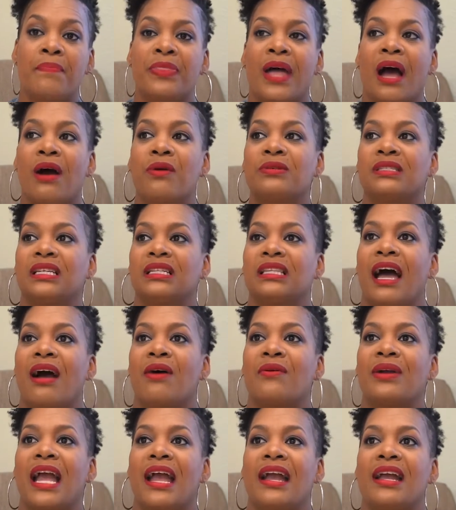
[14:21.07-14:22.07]
I was
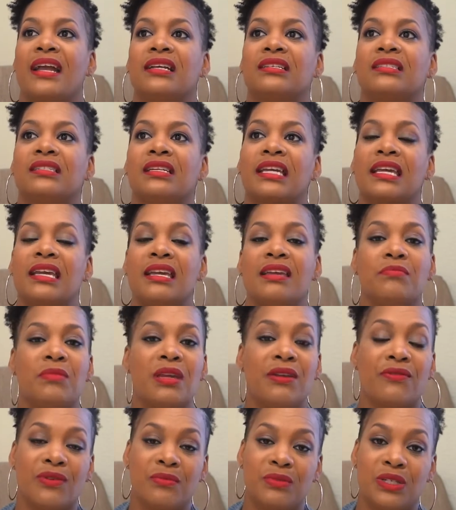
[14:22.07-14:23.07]
allowing age to keep
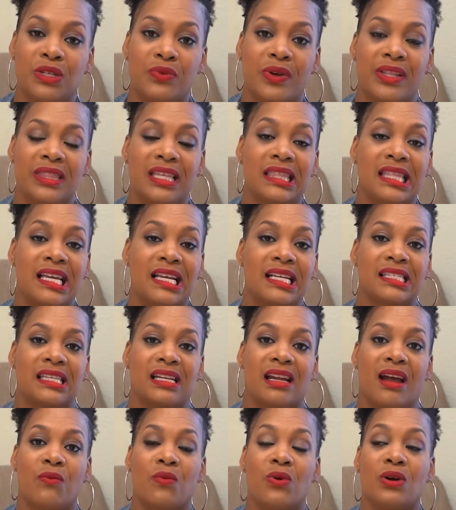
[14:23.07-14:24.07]
me from doing the things
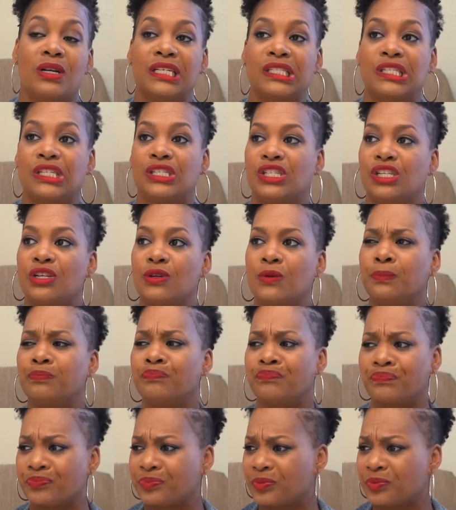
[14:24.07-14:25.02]
that I wanted to do.